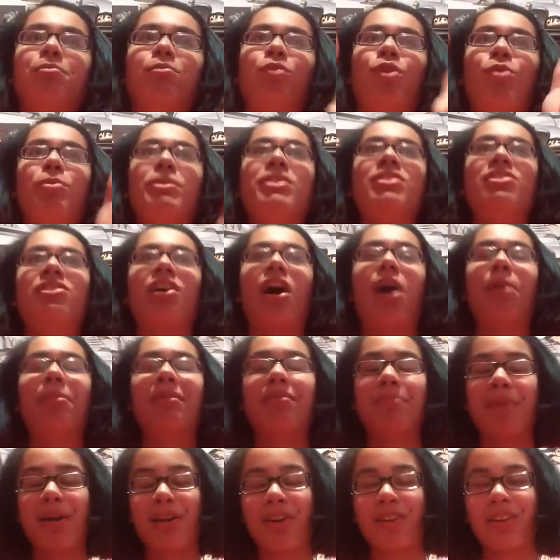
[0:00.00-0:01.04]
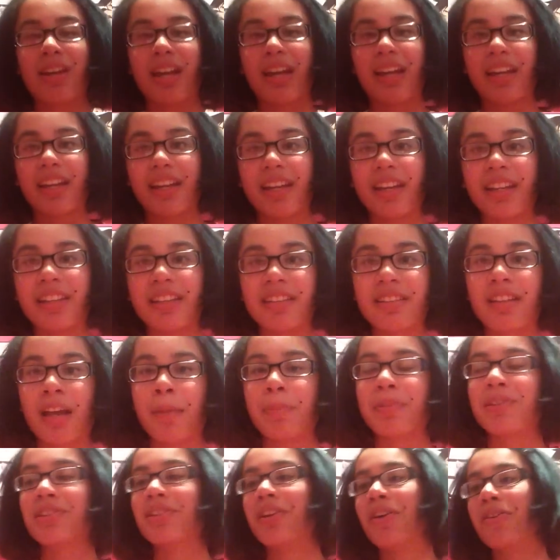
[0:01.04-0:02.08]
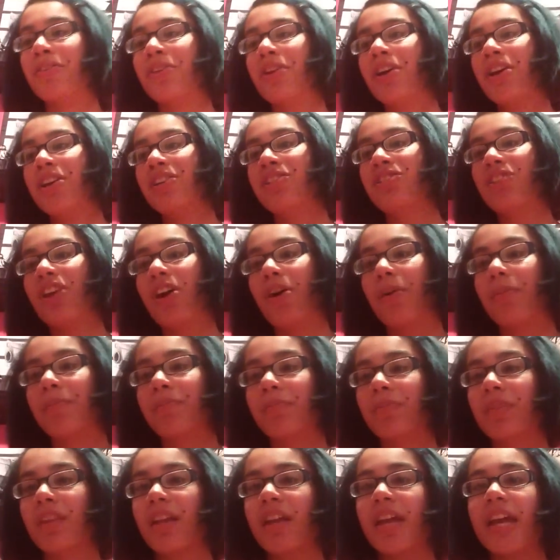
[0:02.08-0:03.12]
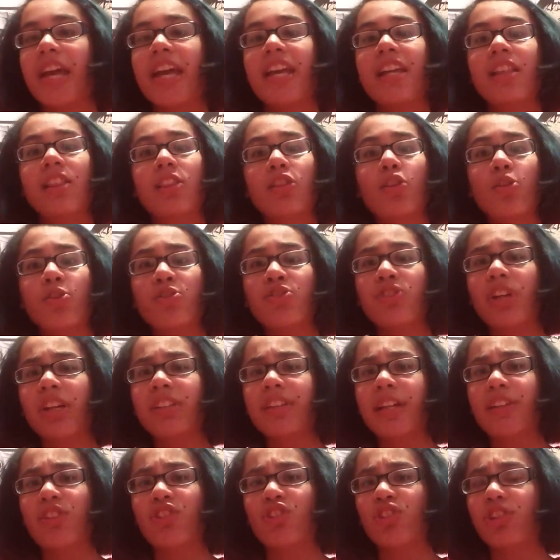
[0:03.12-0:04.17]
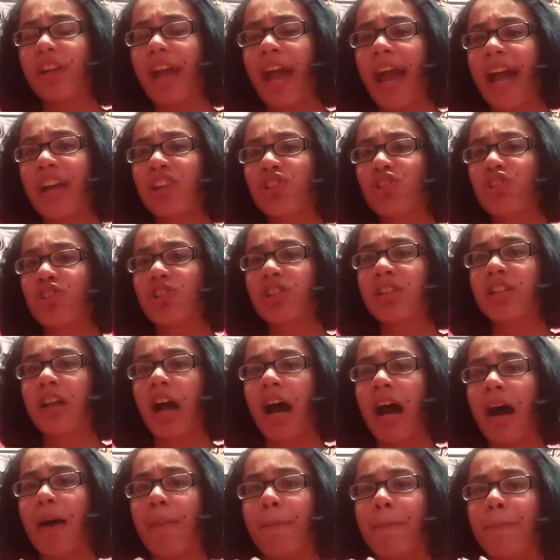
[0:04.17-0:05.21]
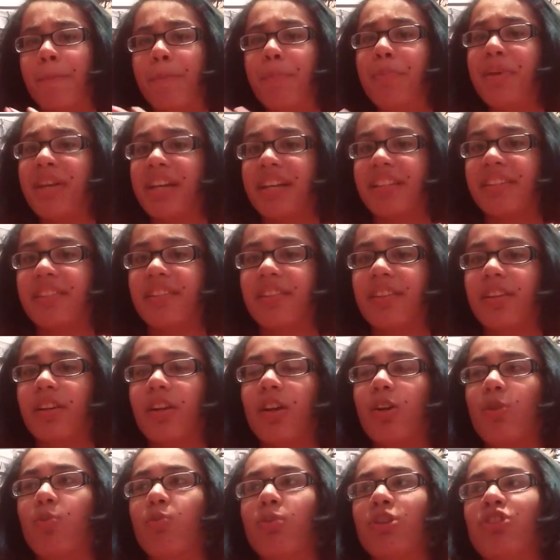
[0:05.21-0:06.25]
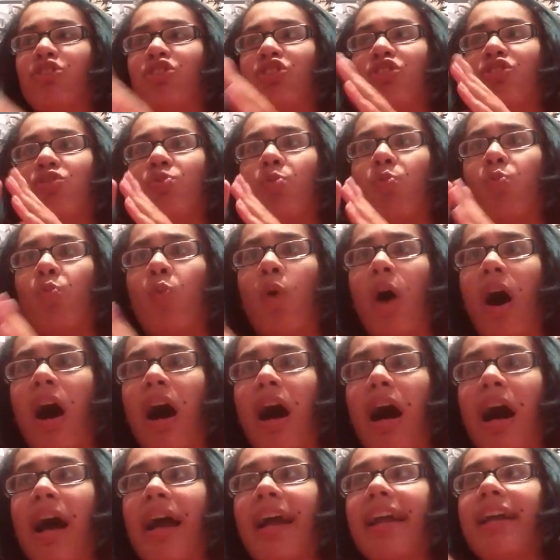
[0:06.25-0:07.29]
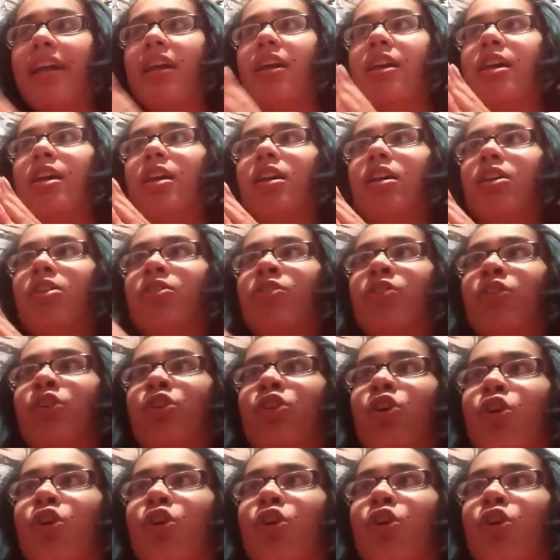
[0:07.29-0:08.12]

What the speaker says: what we saw with Megune in this episode. So, it looks like that she actually got bit, which is why the